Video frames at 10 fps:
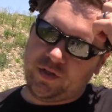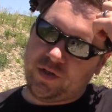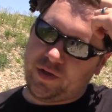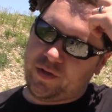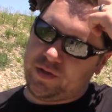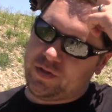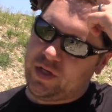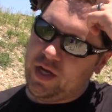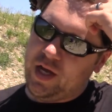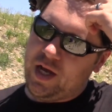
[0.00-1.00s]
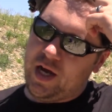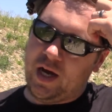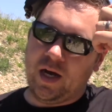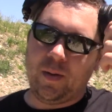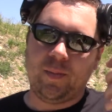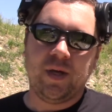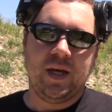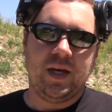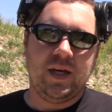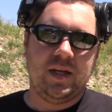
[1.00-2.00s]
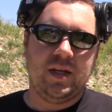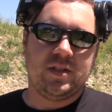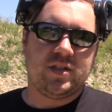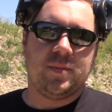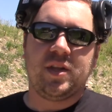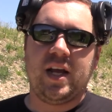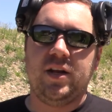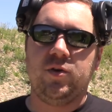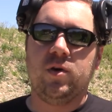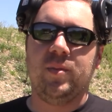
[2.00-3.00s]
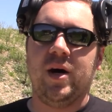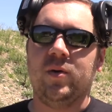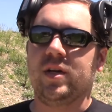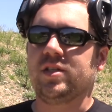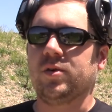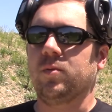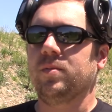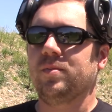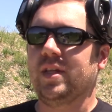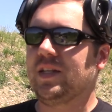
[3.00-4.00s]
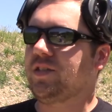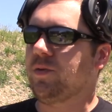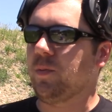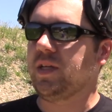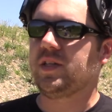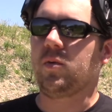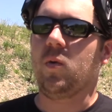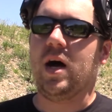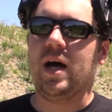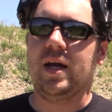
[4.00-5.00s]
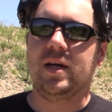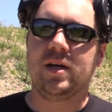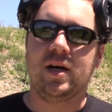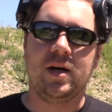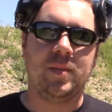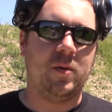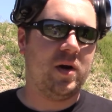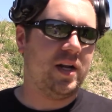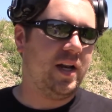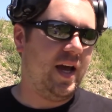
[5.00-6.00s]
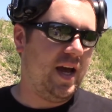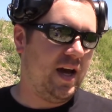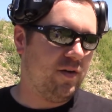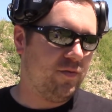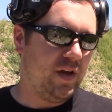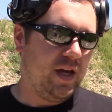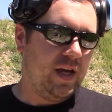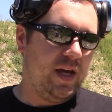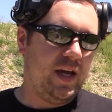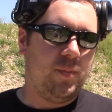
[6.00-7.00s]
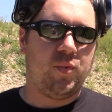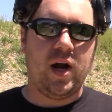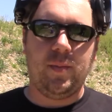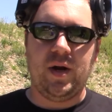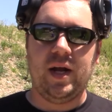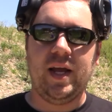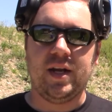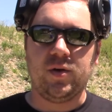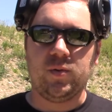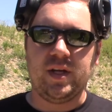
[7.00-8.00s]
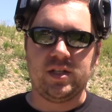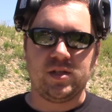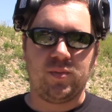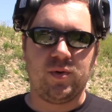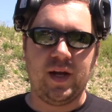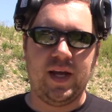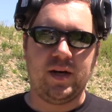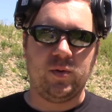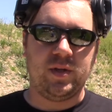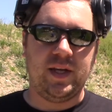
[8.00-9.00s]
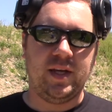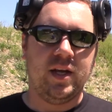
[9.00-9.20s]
circles. It's something I knew about, and that's the reason why I wanted to have a primary hand only and support hand only